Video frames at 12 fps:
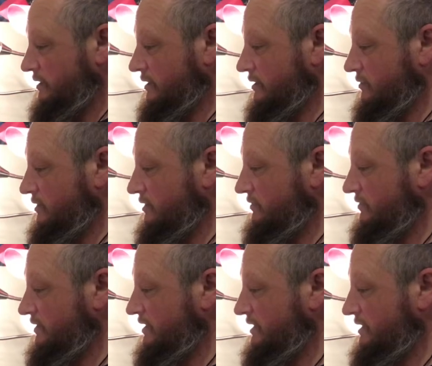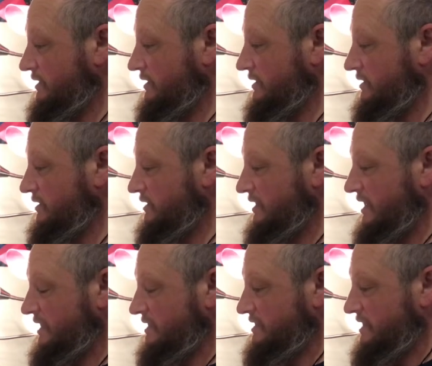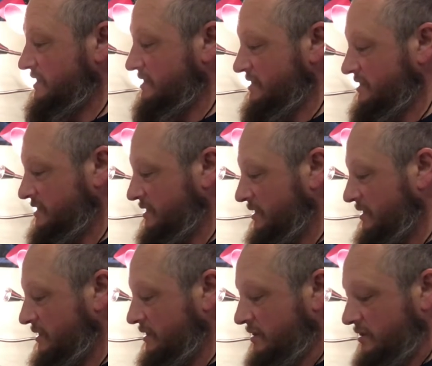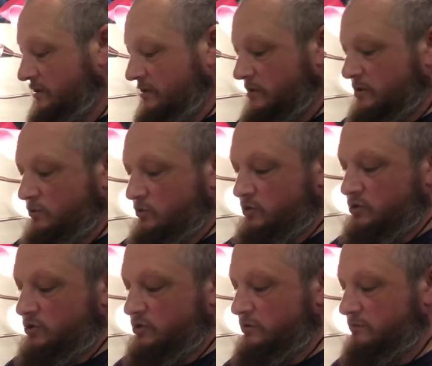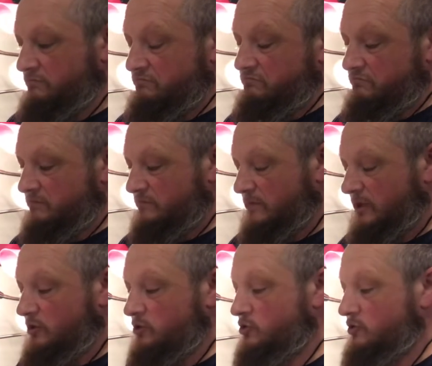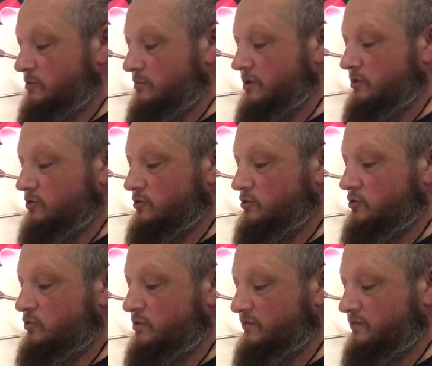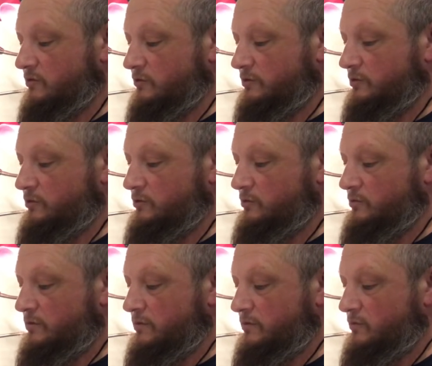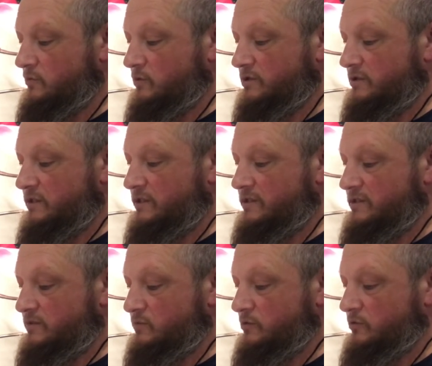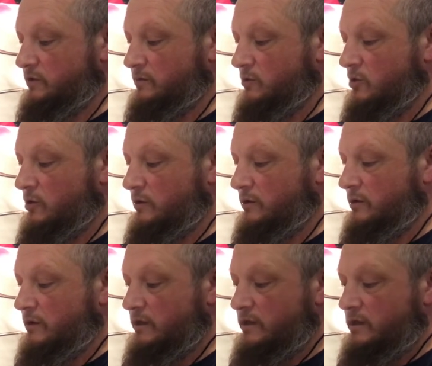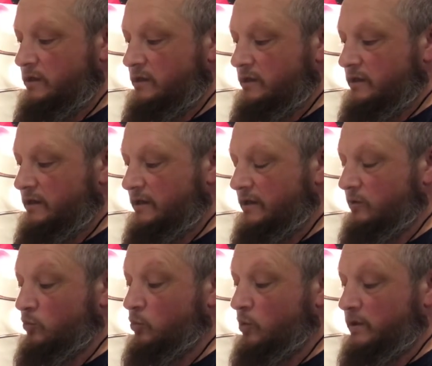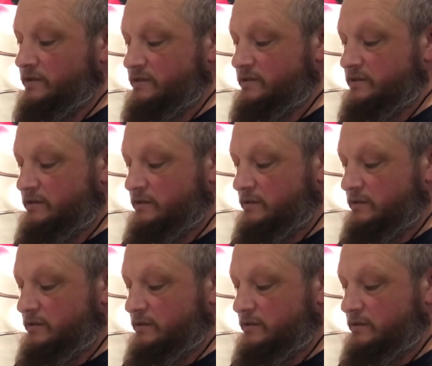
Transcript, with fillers: get rid of the excess which shouldn't be too difficult to do which is nice is we're doing them all at once